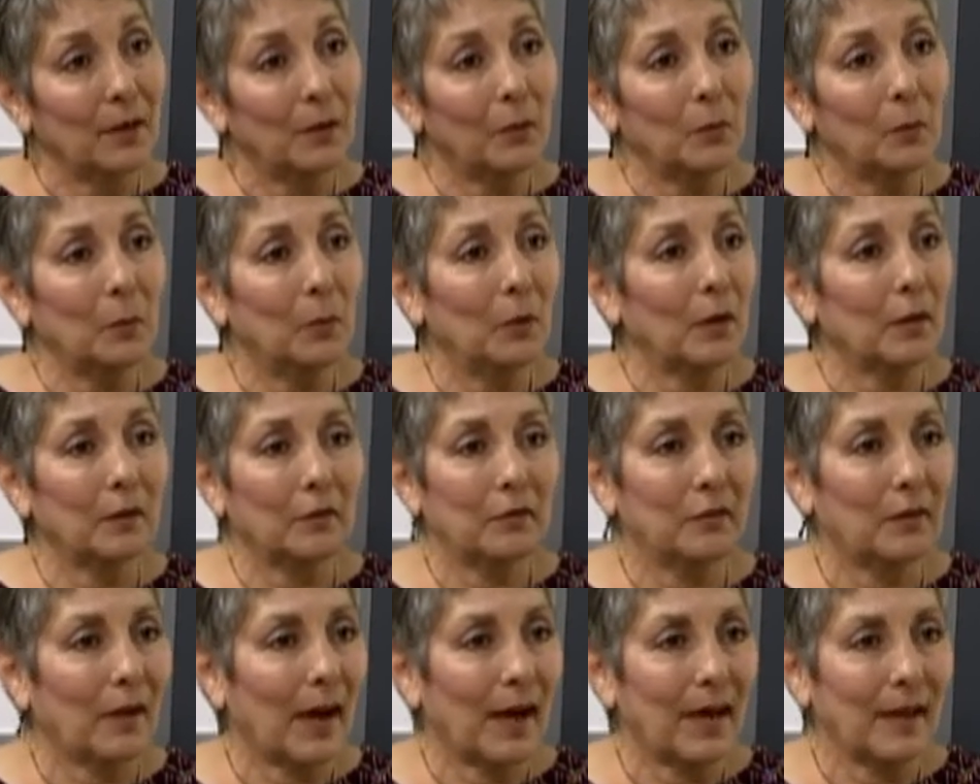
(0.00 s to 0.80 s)
will
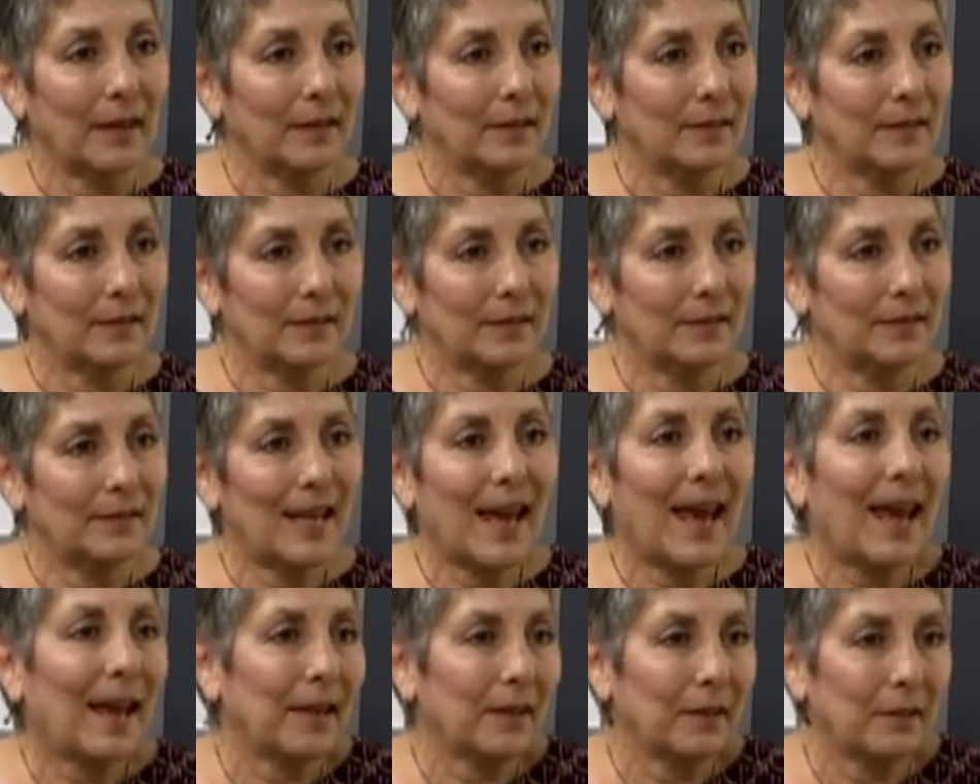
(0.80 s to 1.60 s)
find
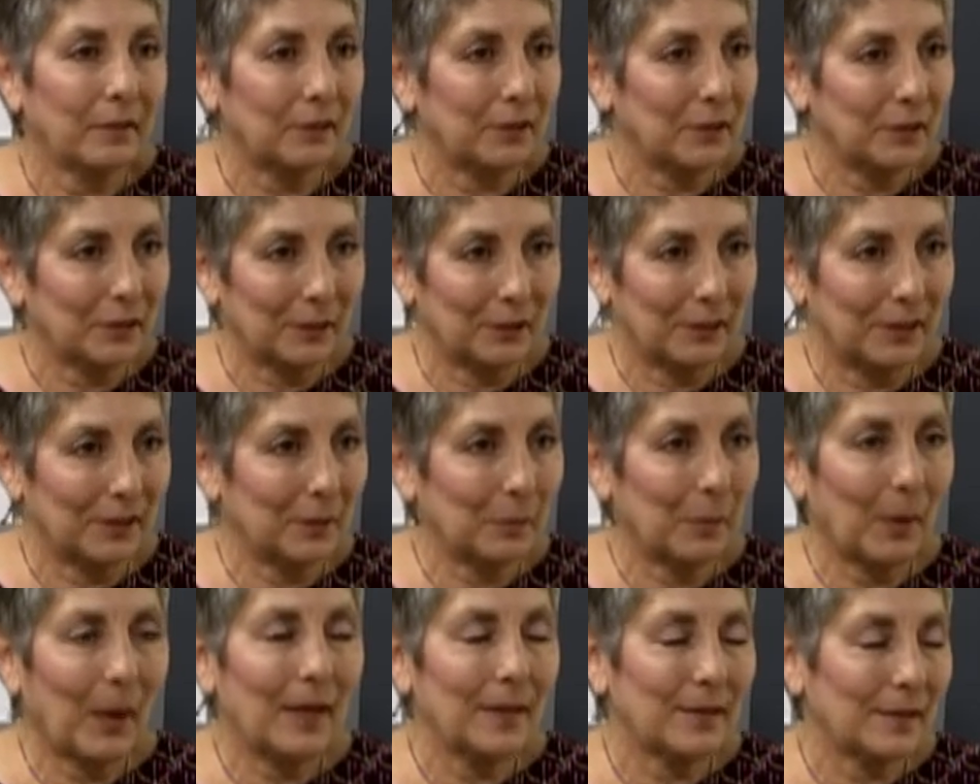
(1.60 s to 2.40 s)
10 of a certain
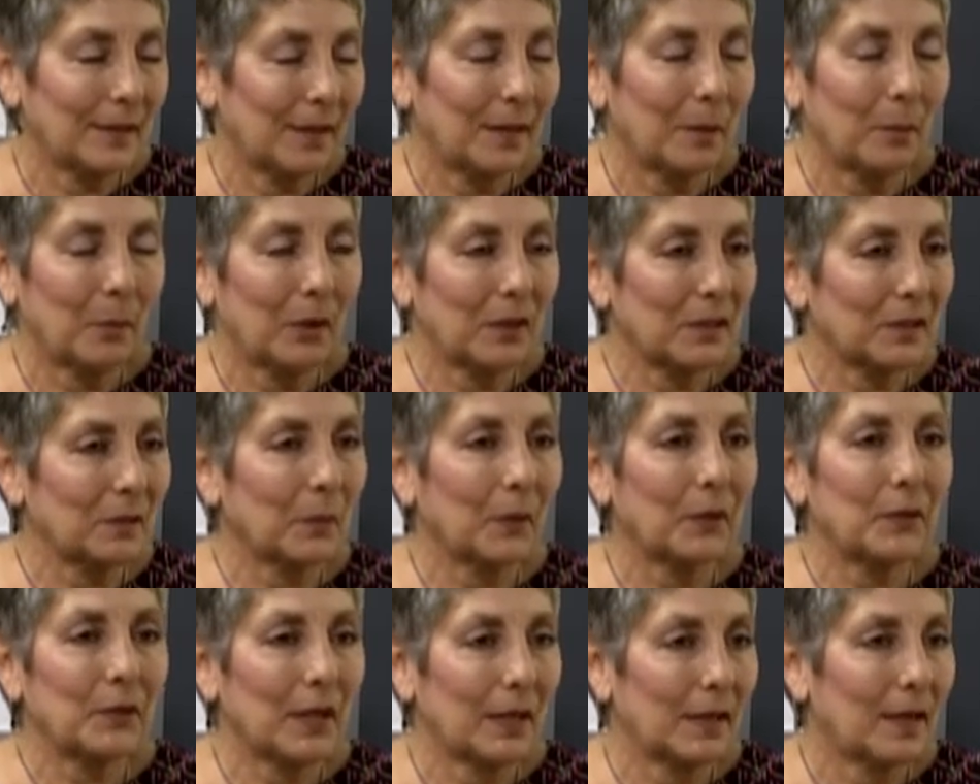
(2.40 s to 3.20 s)
spice and the person
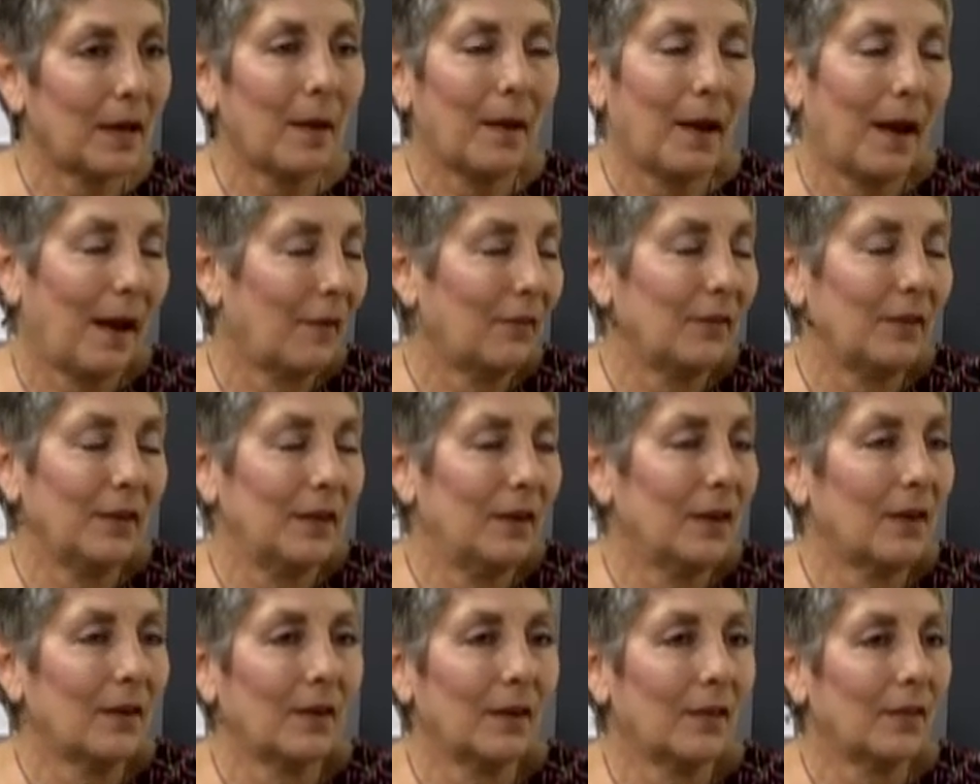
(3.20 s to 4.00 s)
will say yeah every
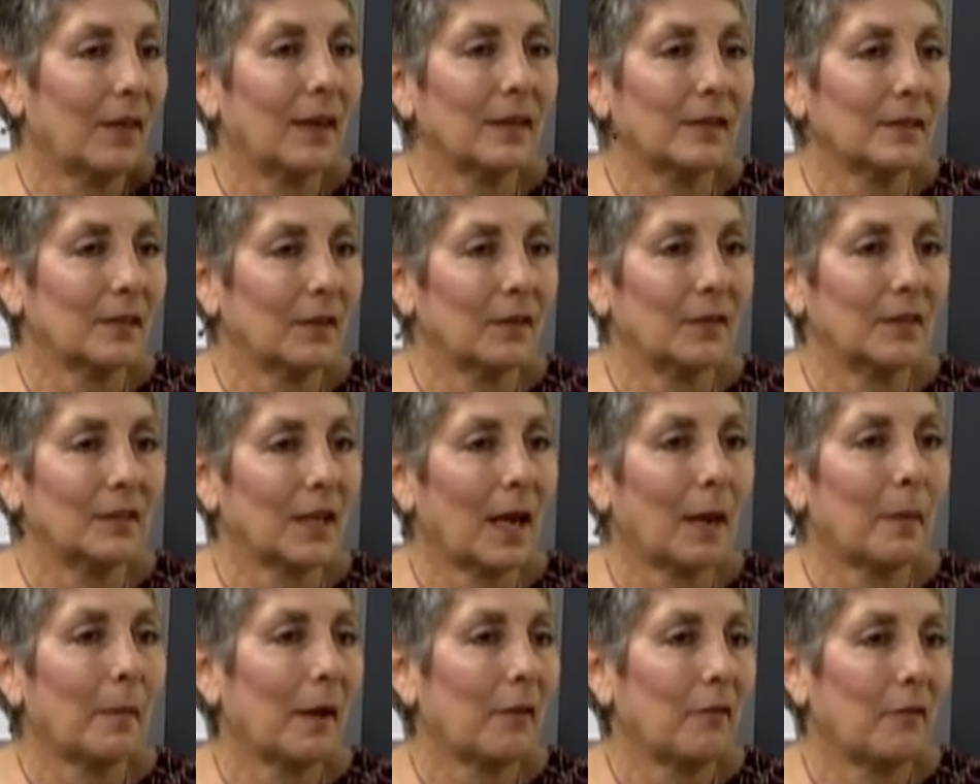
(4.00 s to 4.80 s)
year at thanksgiving
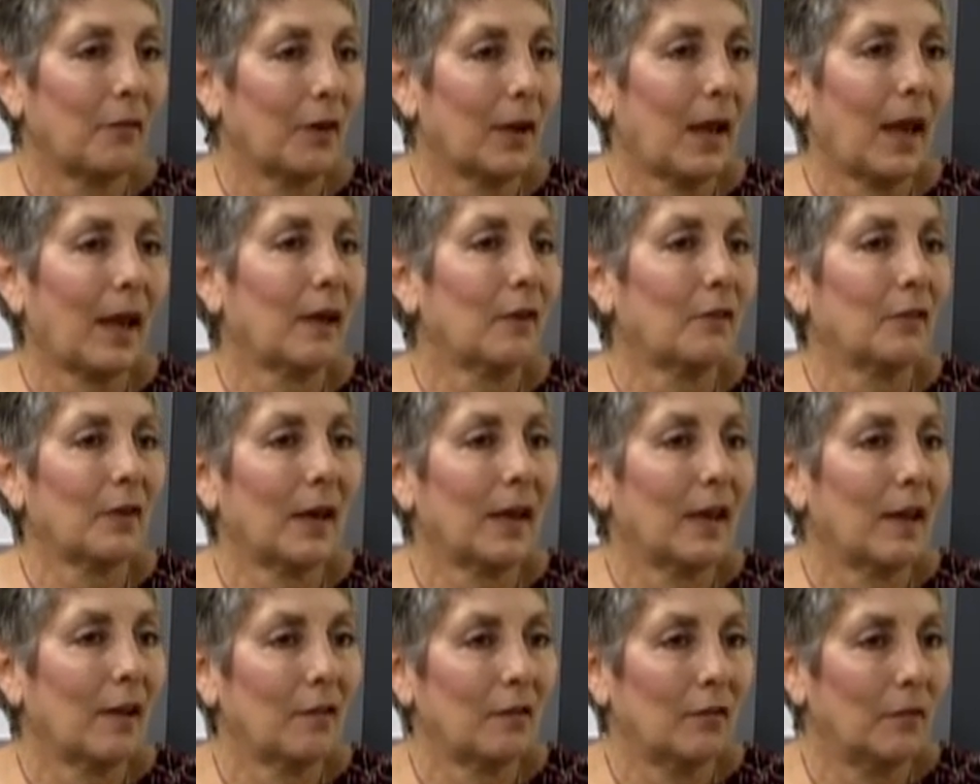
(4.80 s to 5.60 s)
time i forget if i
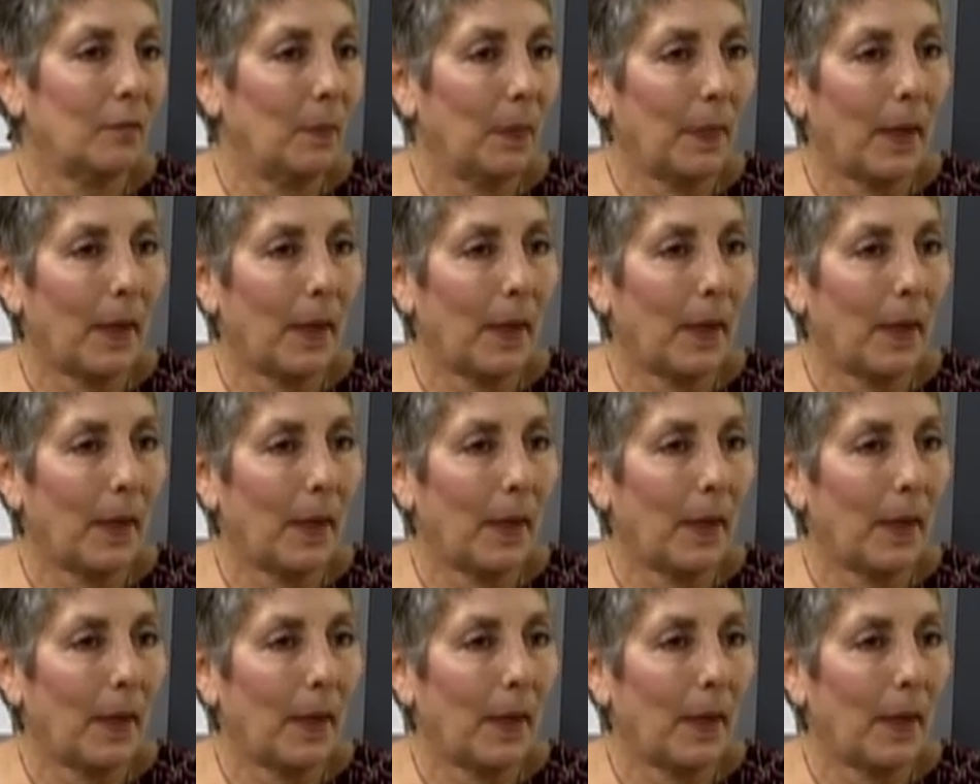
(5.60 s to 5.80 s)
have